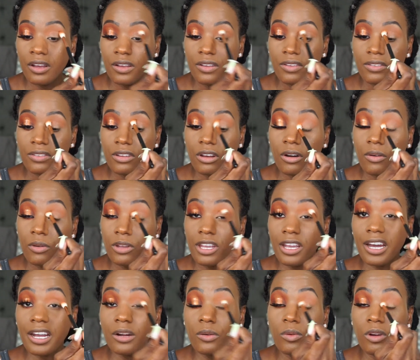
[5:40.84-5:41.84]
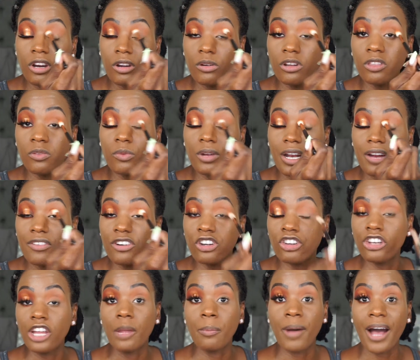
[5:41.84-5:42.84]
So you got to work with whatever
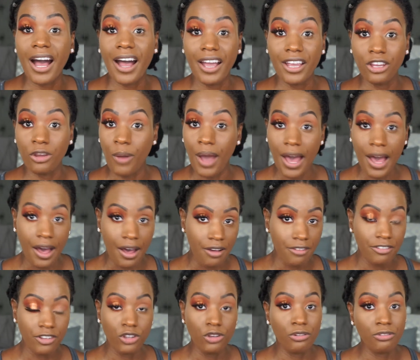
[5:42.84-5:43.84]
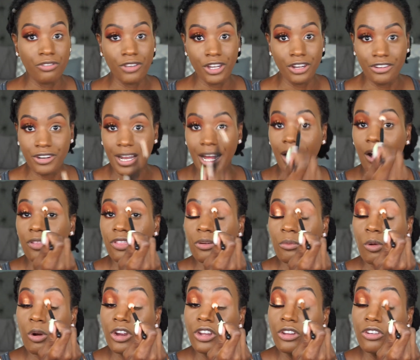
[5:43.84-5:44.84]
shape eye you have. You'll figure it out. The
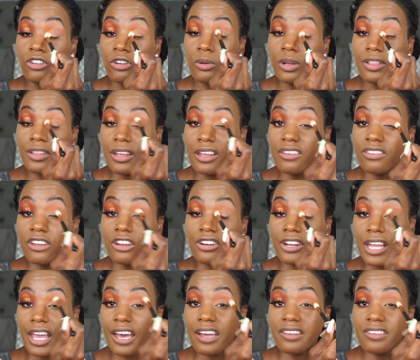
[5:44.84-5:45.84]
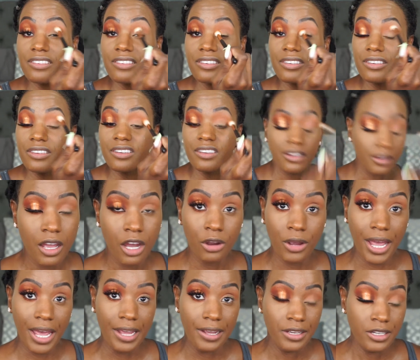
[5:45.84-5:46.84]
more you do it, the easier it gets.
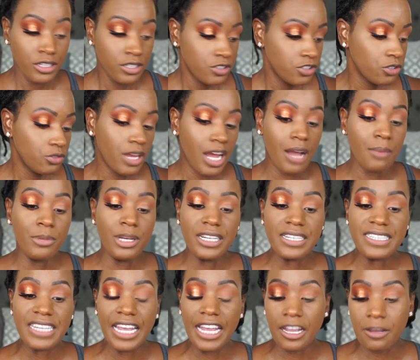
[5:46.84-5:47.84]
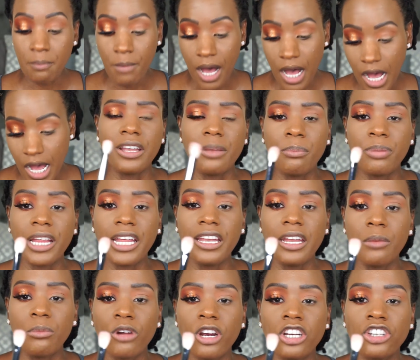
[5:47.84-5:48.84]
Okay, so now I'm going to take my blending
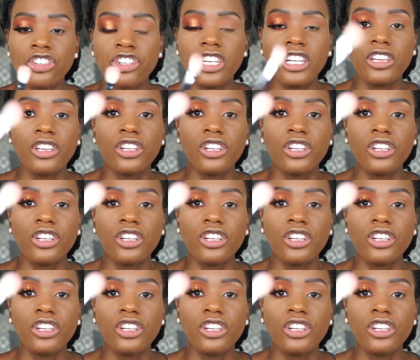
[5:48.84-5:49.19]
brush, and it